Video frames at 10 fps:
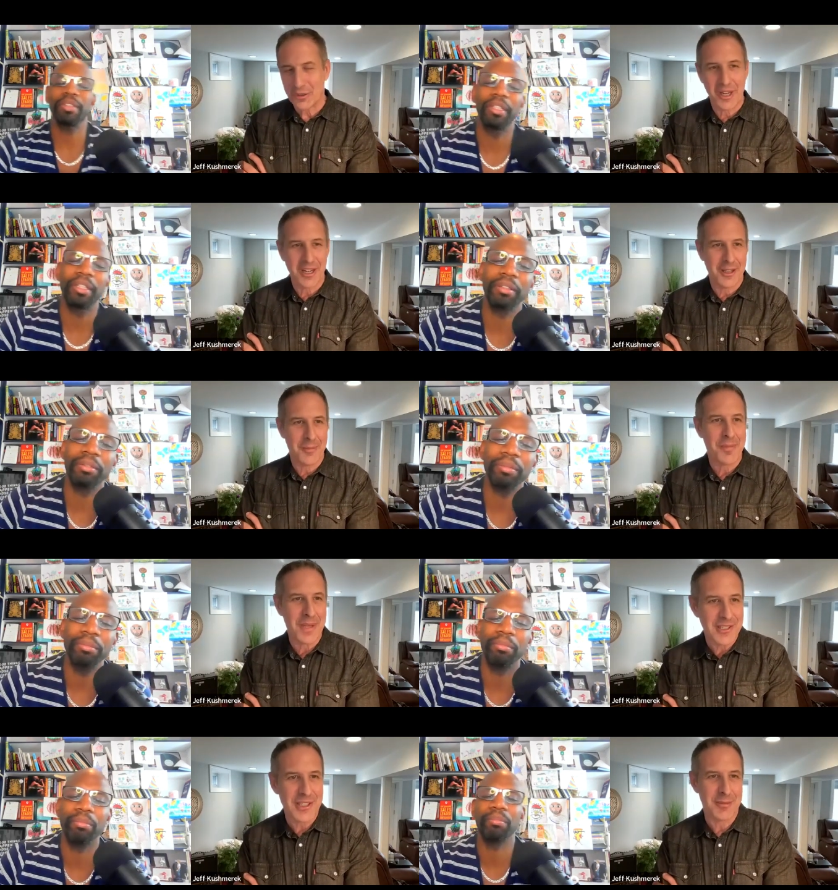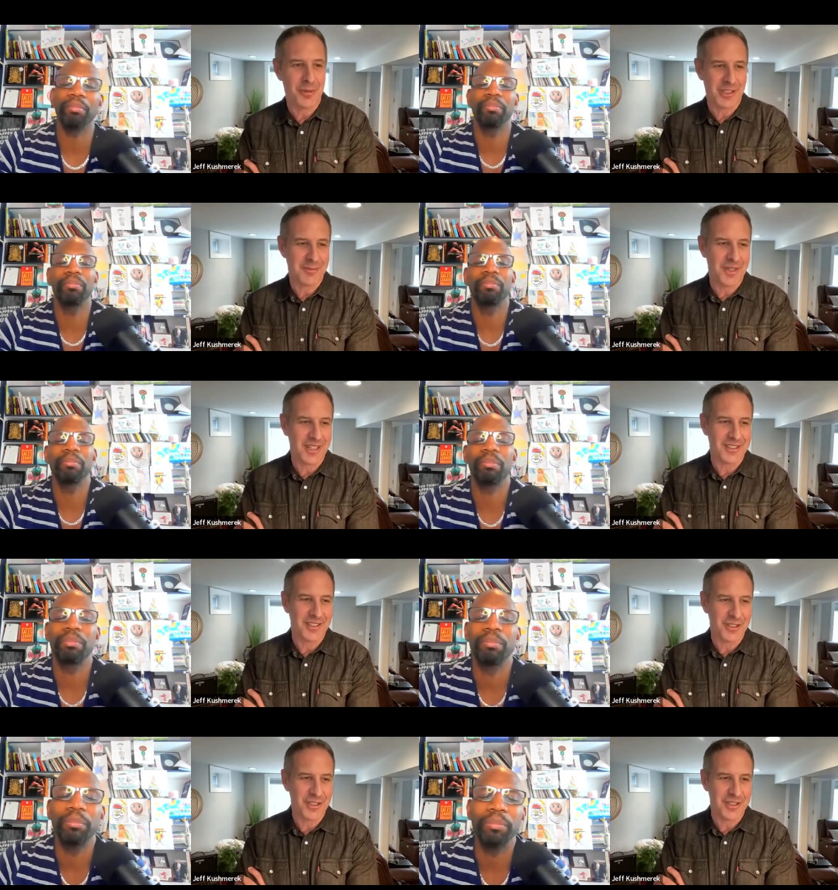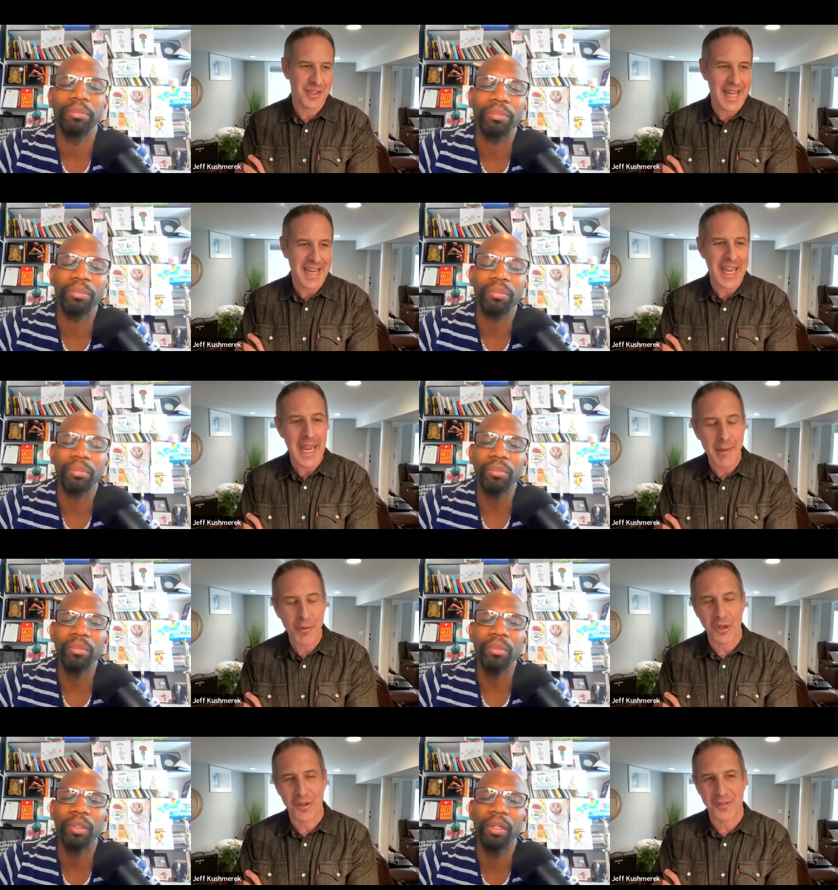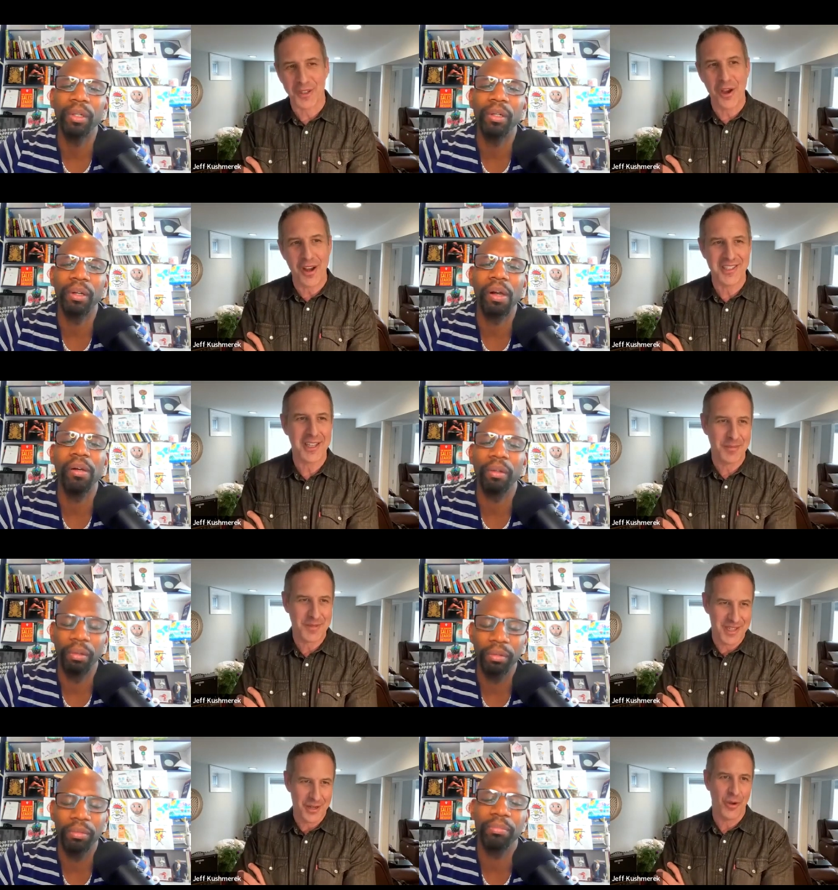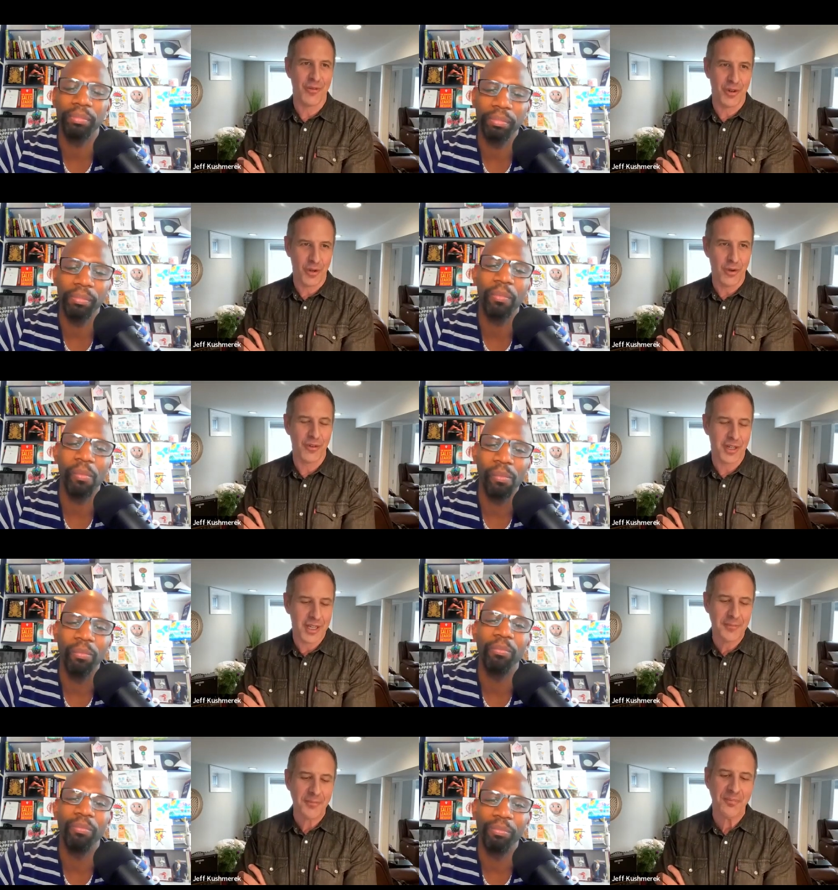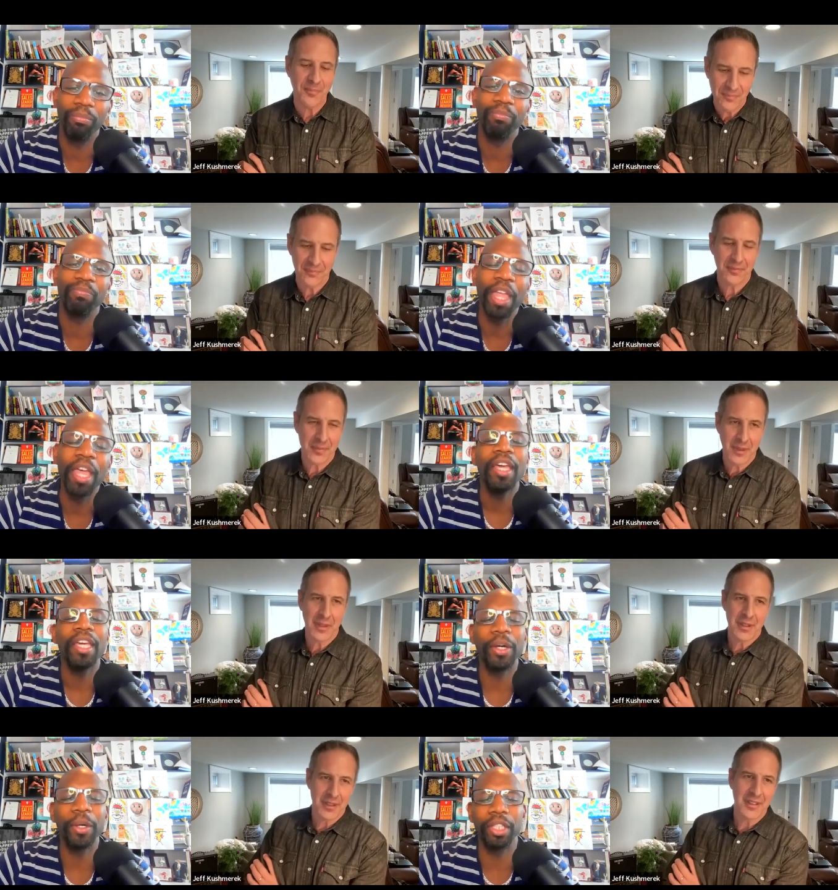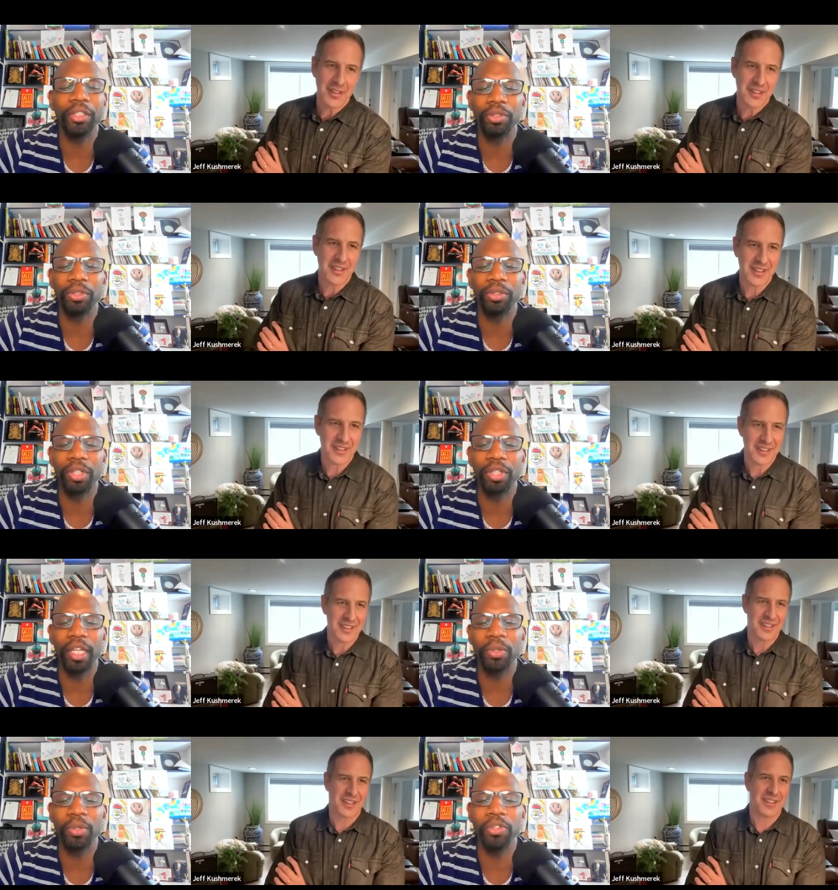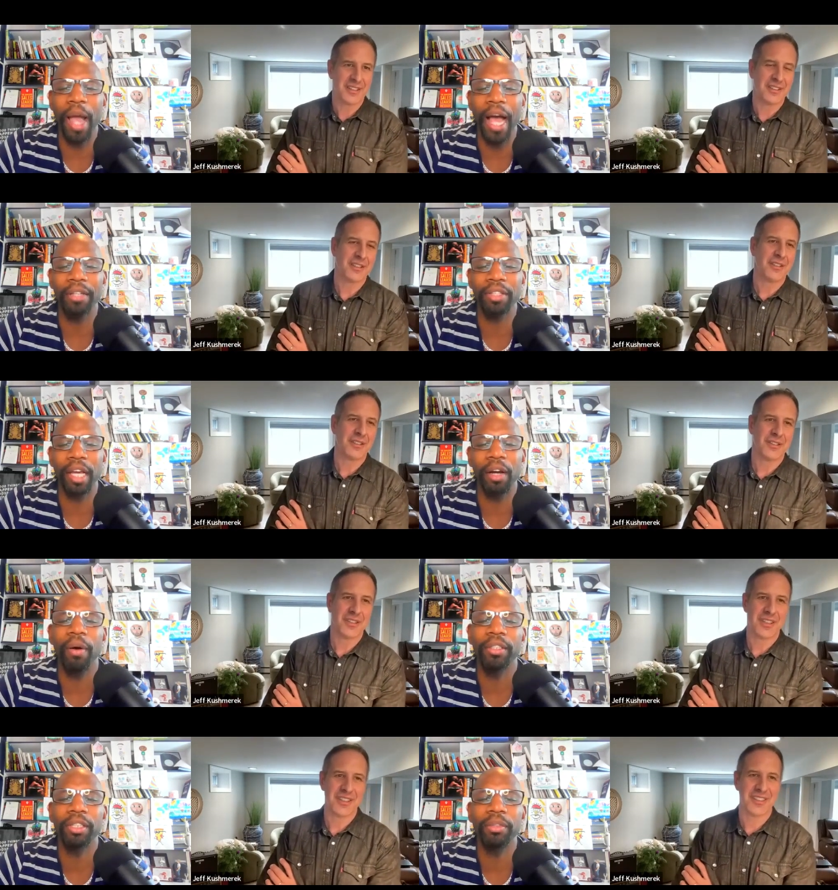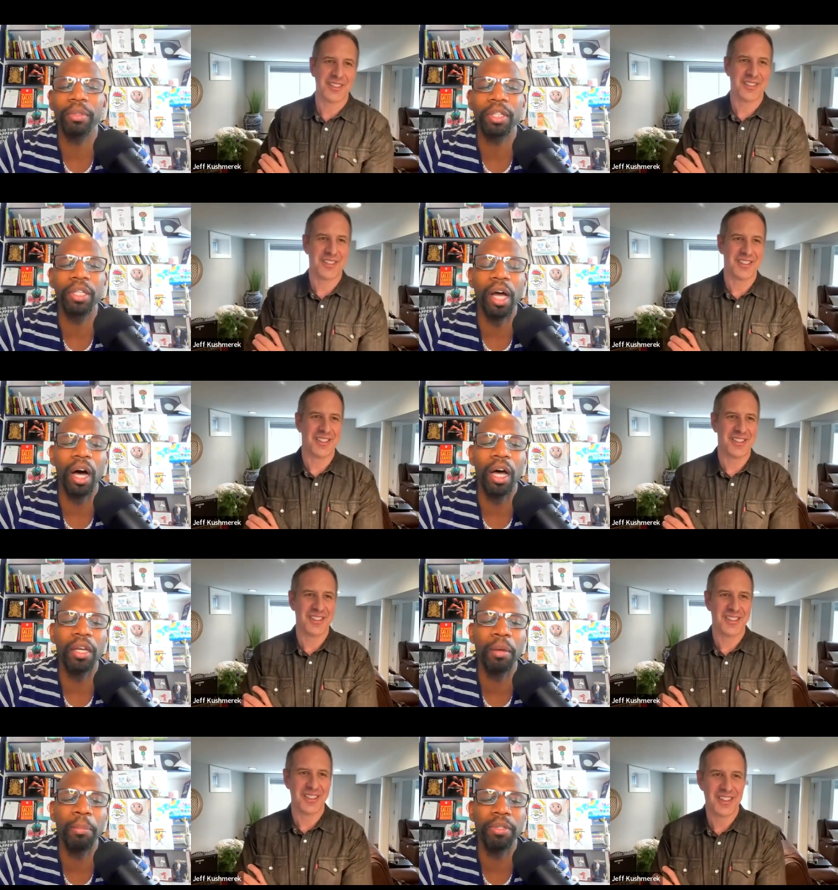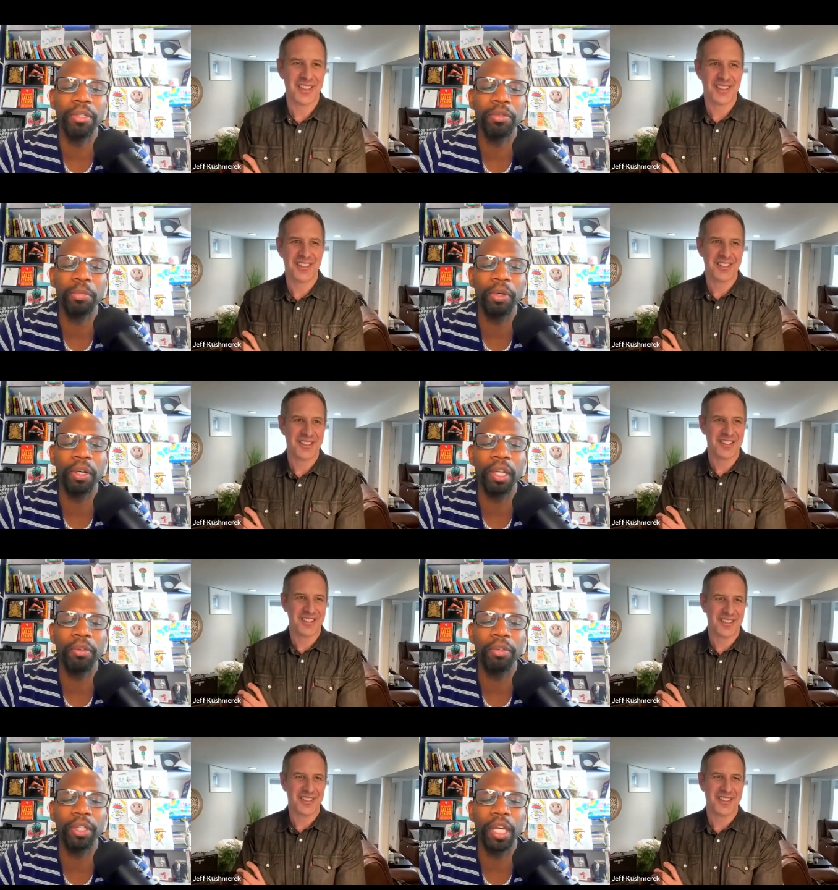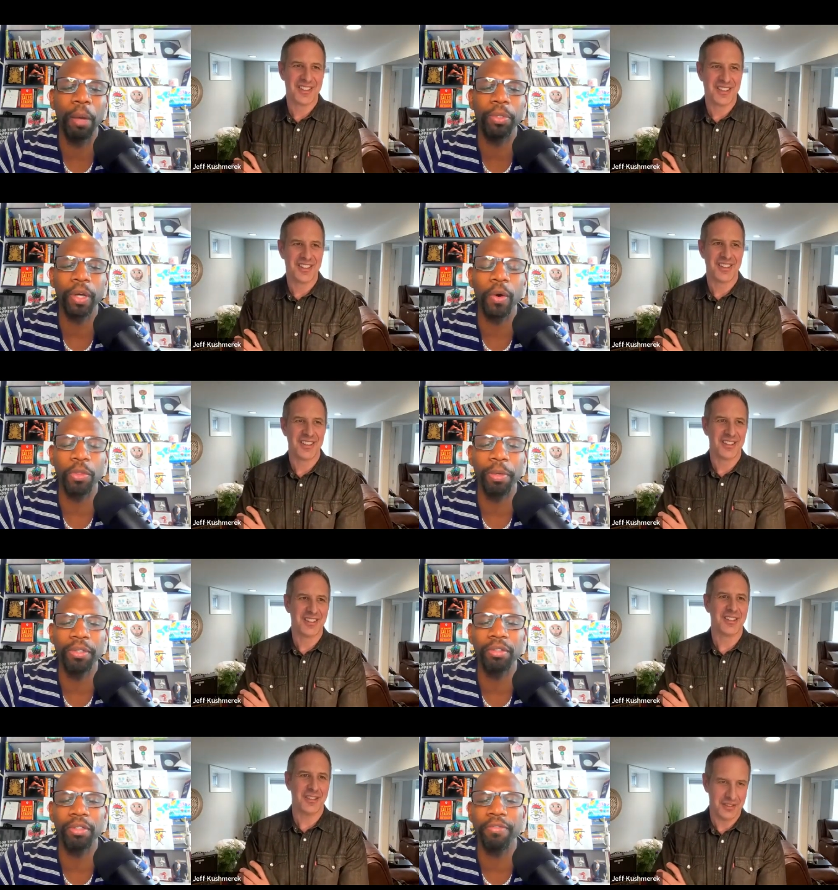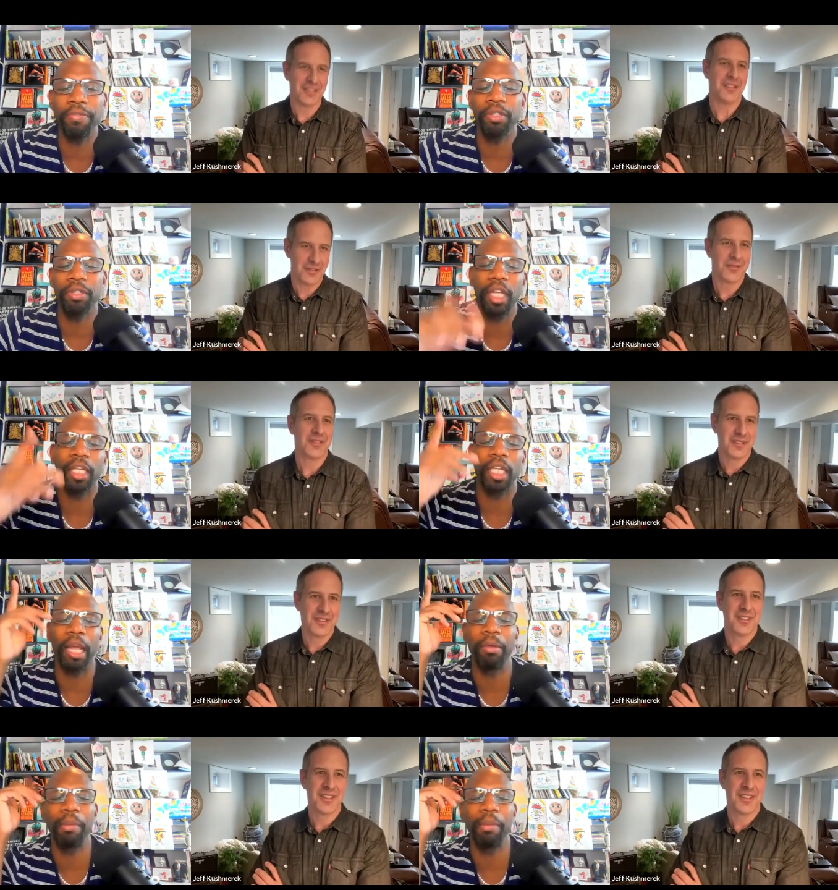Speaker 1: a lot of the business books because it's just that hammering of the concepts in over and over again.
Speaker 2: You know what's interesting? As soon as you asked that question, what's a non-business book that really helped you out with business? The first thing that